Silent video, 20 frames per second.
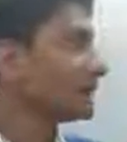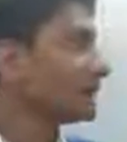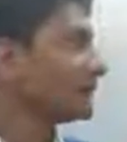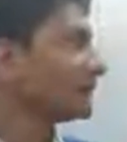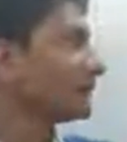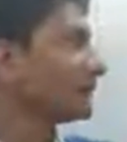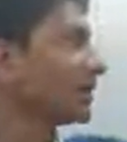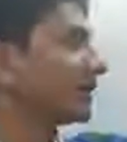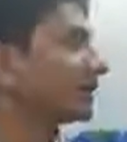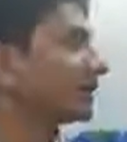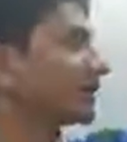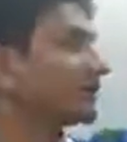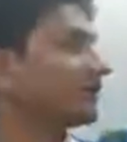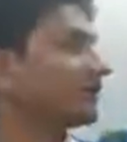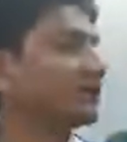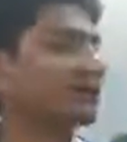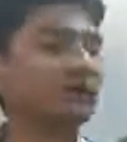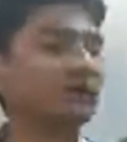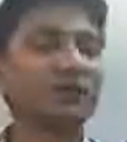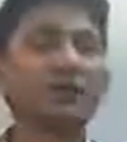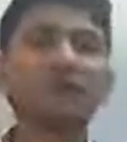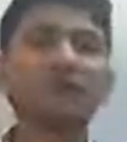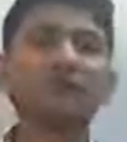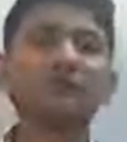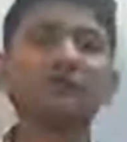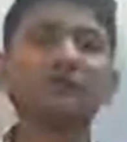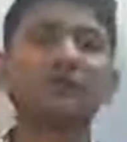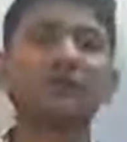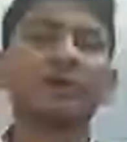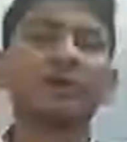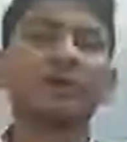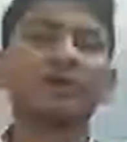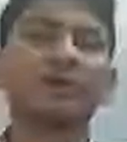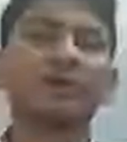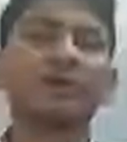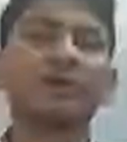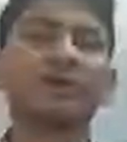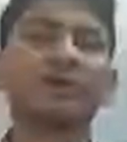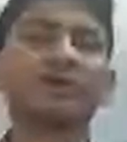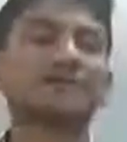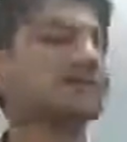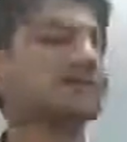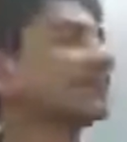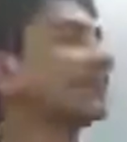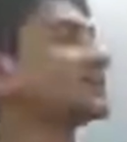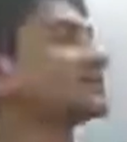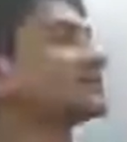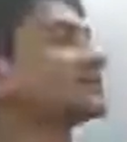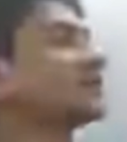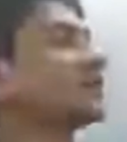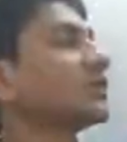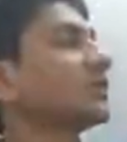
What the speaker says: So if you are given with the information of an acceleration,